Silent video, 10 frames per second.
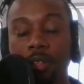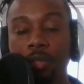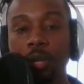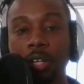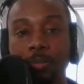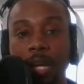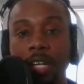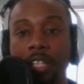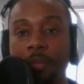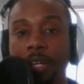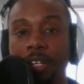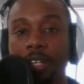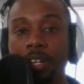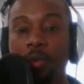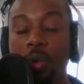throughout the pandemic,
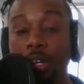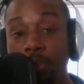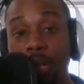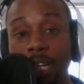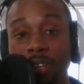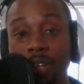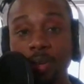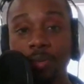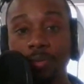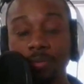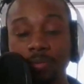what do they do?